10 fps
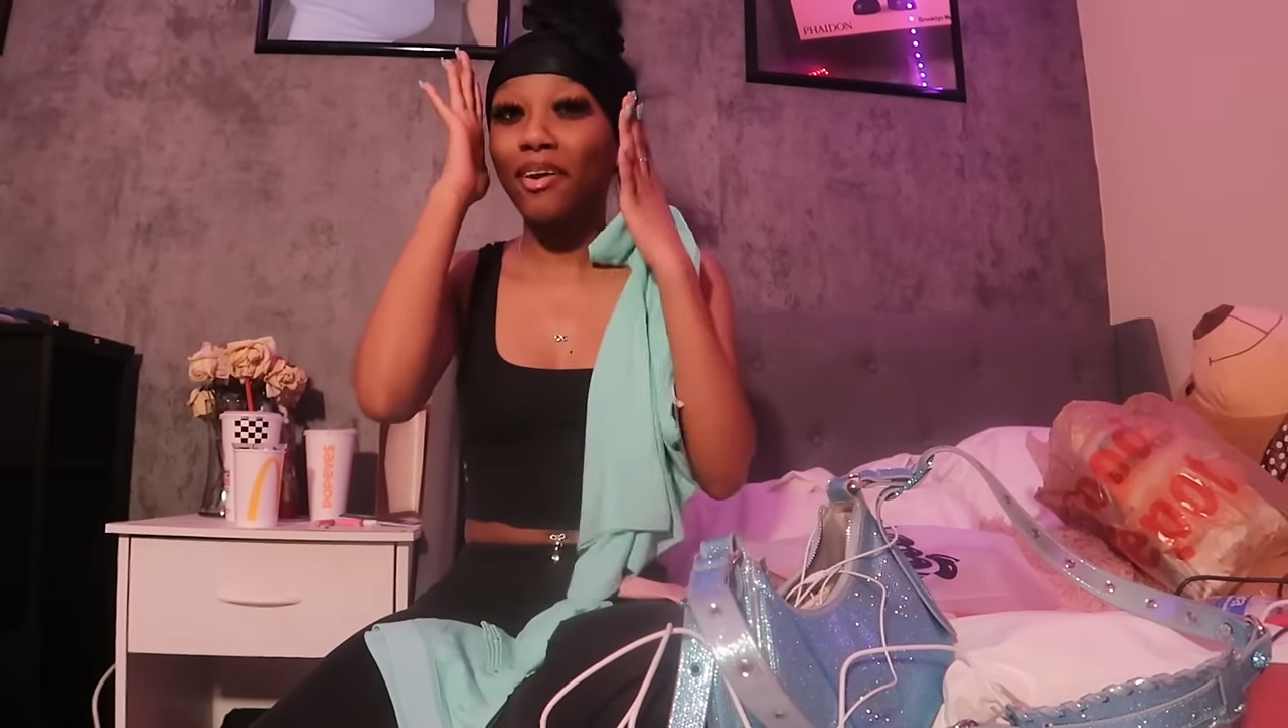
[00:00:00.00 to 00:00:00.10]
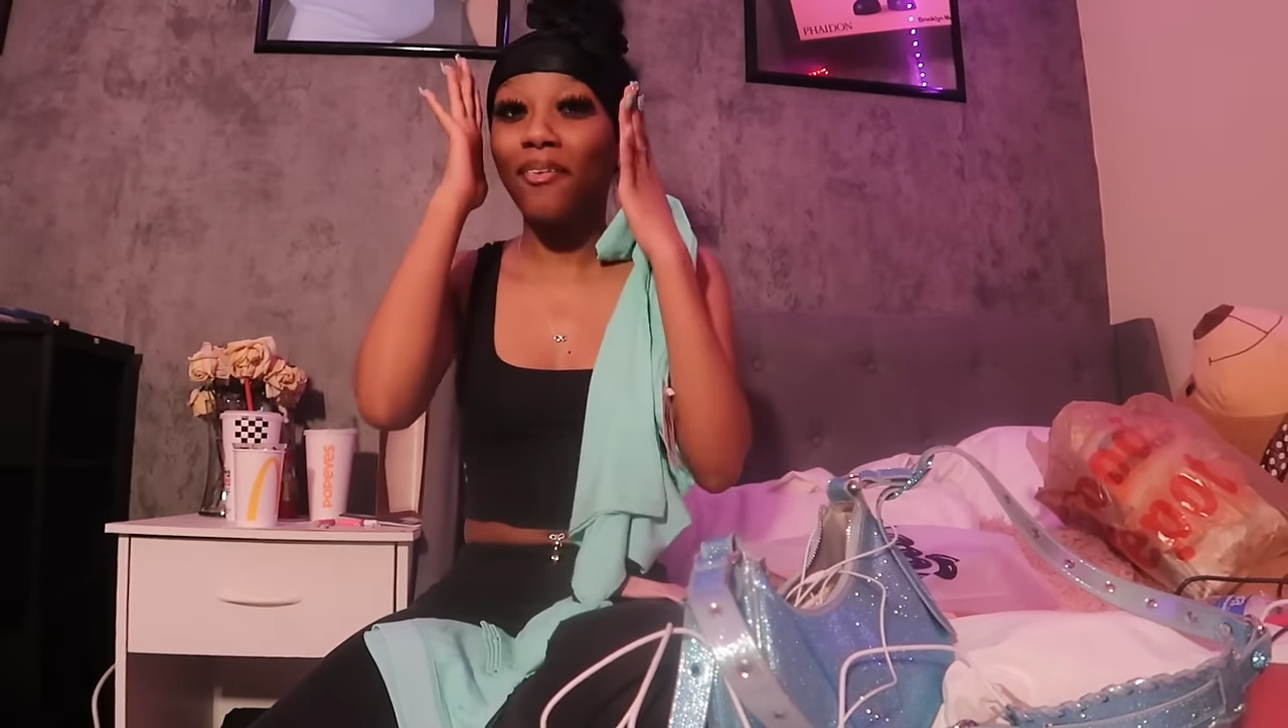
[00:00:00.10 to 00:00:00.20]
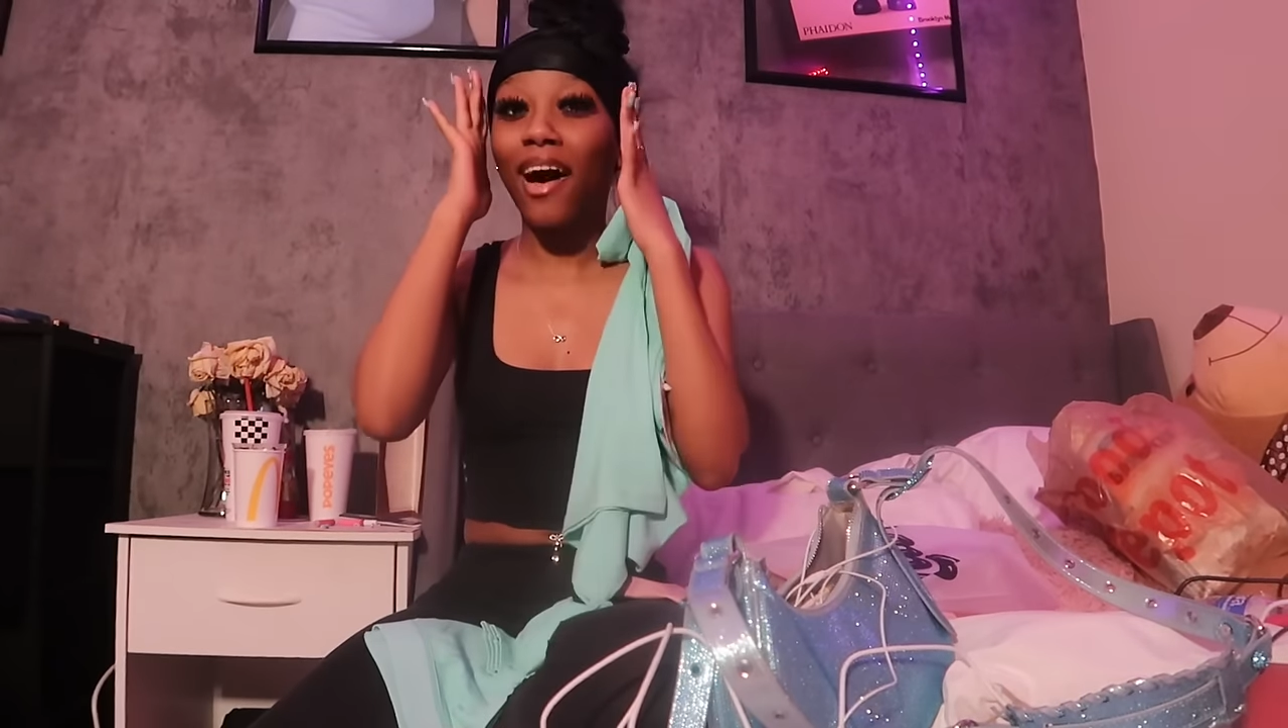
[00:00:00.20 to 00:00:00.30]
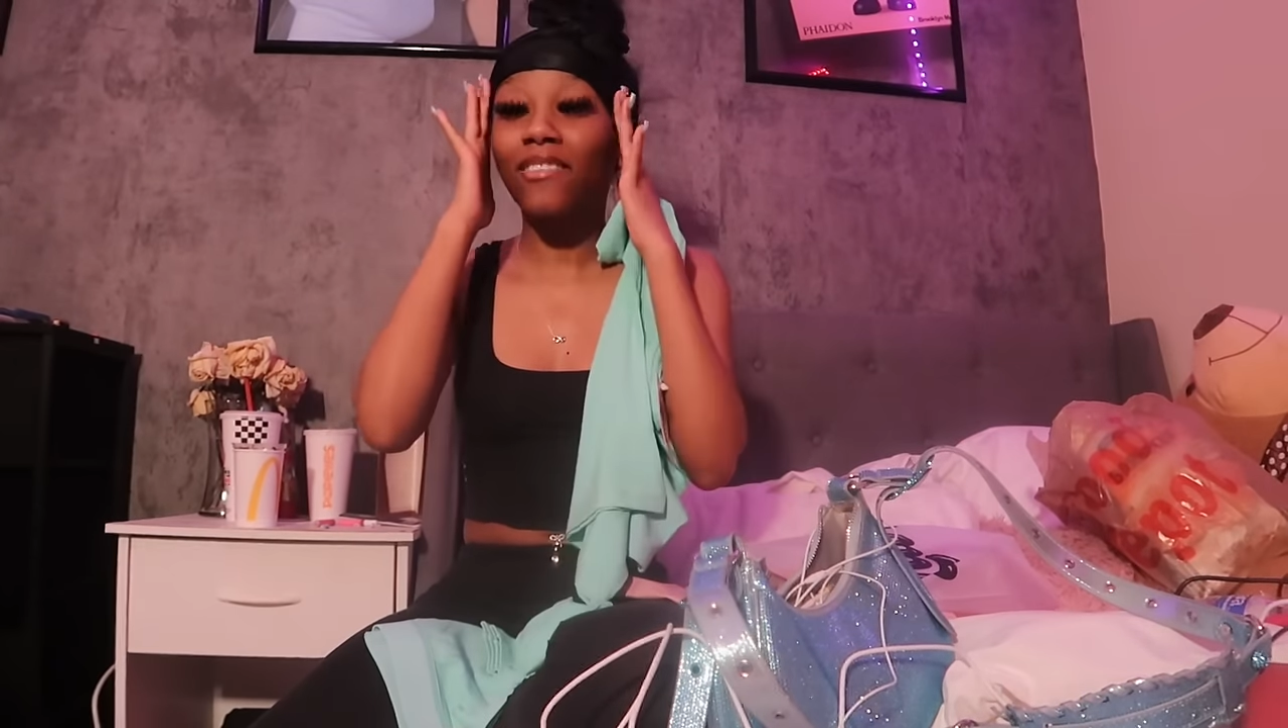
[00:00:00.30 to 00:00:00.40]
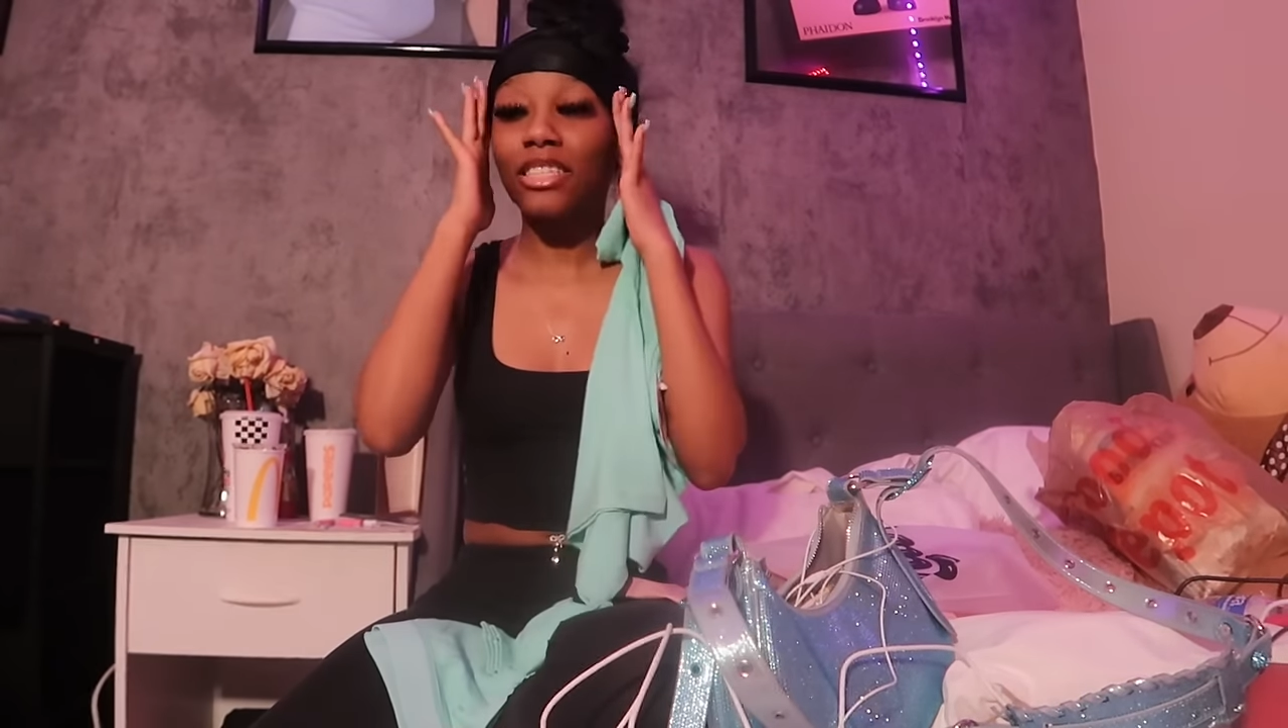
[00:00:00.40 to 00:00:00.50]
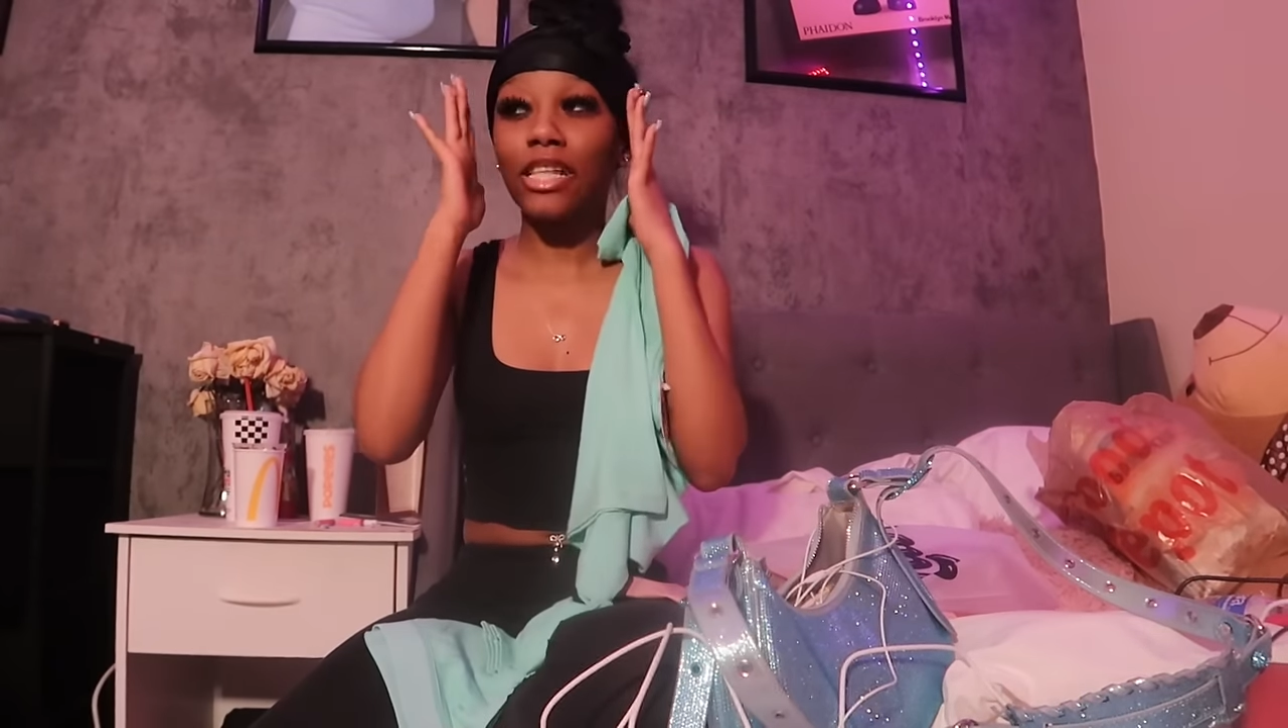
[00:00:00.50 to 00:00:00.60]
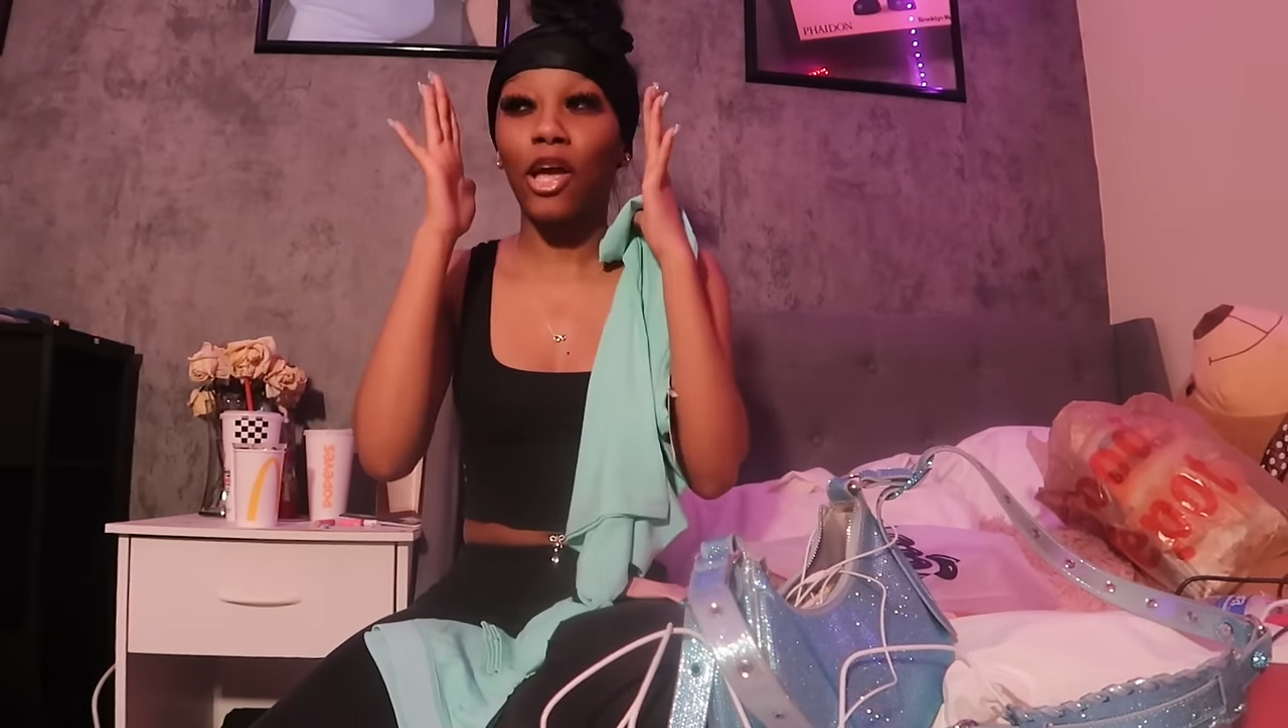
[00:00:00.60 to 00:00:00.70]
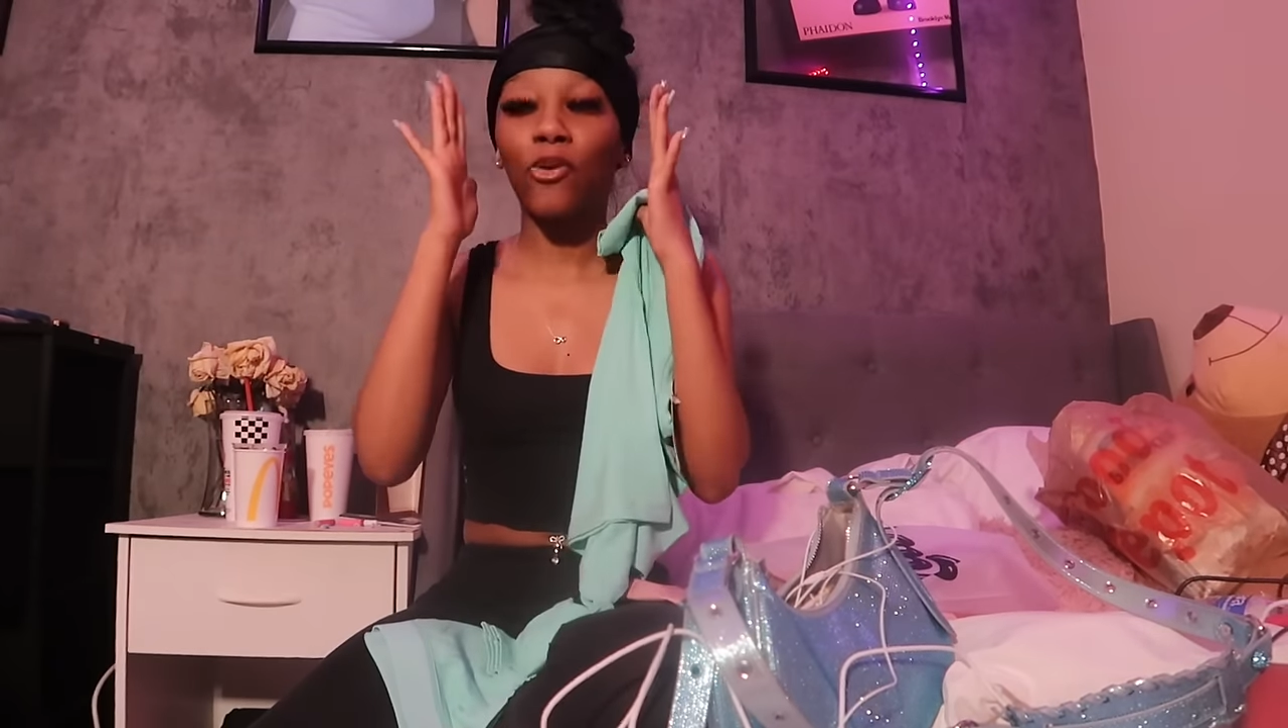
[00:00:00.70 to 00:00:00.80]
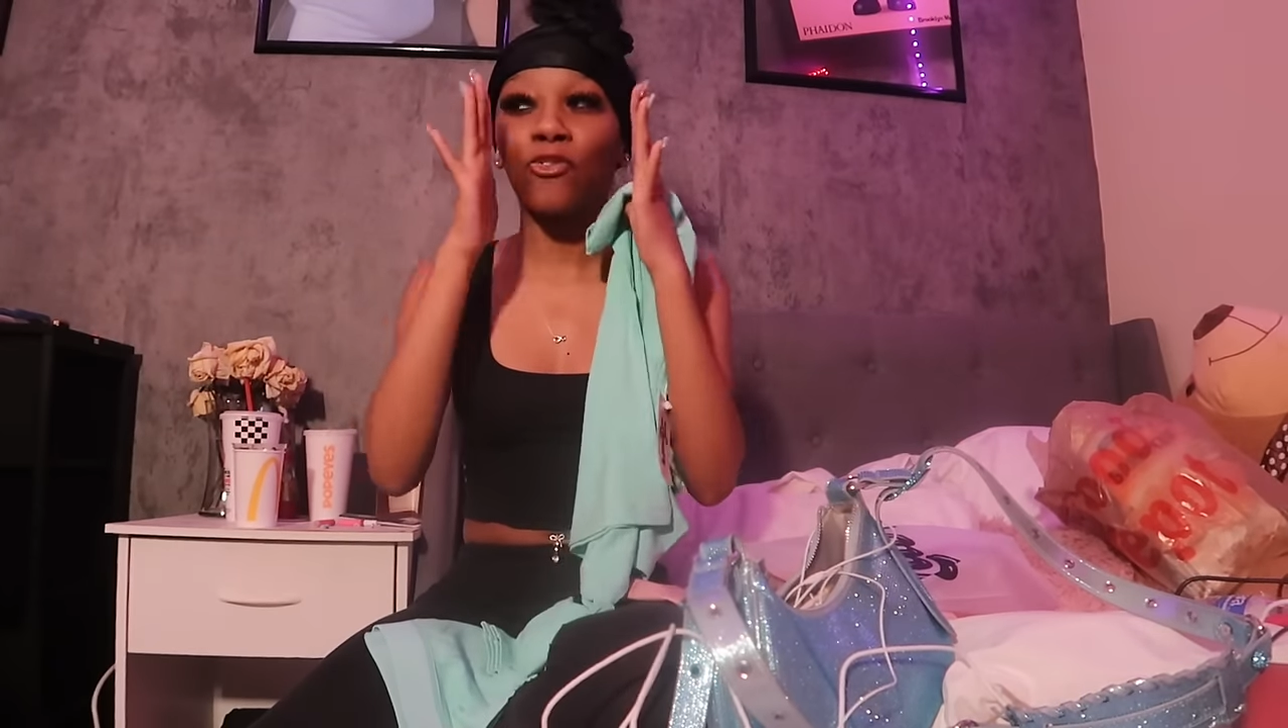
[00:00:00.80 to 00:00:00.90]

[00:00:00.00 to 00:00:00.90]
no outfits like